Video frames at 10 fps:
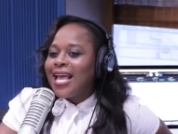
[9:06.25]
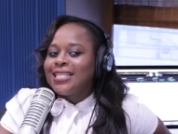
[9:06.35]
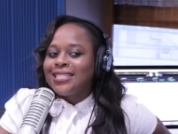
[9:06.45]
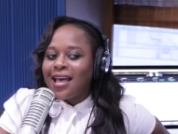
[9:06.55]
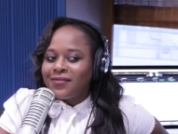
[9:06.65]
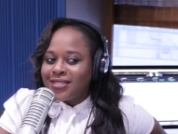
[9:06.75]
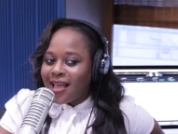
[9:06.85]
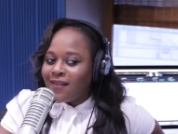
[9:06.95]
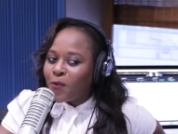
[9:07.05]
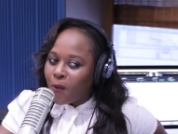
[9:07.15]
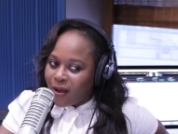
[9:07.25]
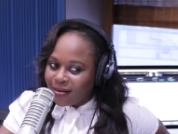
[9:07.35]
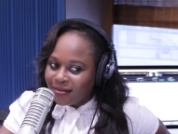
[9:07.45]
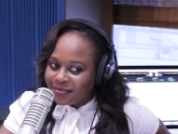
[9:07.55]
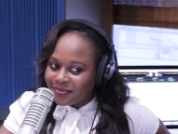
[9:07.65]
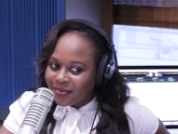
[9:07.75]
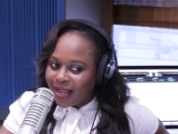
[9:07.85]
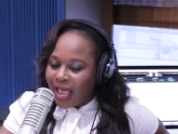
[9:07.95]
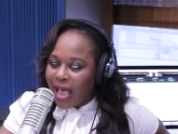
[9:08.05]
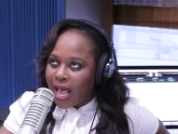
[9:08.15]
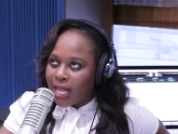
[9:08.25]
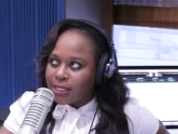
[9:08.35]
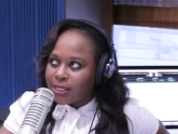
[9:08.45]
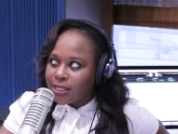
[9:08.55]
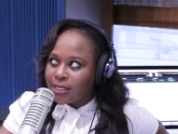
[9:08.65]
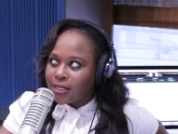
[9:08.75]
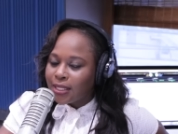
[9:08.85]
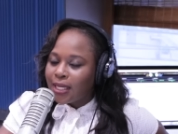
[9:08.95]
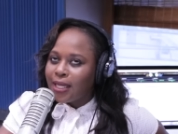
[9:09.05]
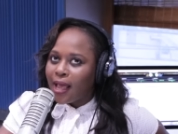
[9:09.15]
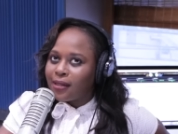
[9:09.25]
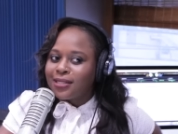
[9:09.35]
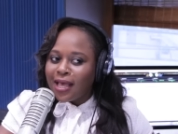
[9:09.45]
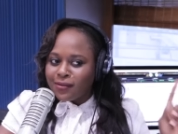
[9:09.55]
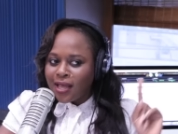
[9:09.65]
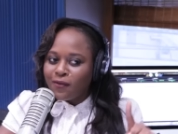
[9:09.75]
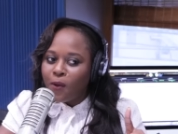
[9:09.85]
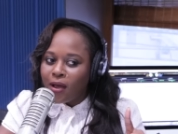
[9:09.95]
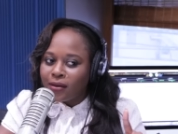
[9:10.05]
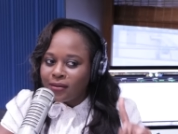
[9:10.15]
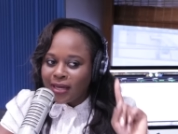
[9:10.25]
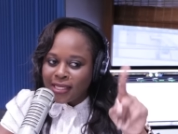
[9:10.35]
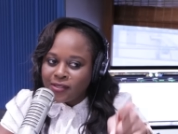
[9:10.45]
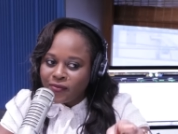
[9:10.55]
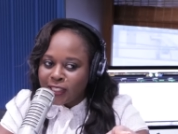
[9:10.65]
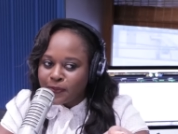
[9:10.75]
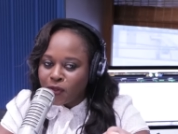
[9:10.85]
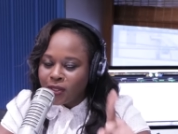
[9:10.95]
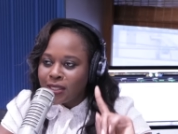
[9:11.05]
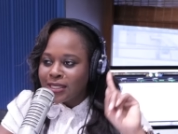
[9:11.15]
Savvy, Sav One at yeah, Savvy, SaviSav1, that's Facebook.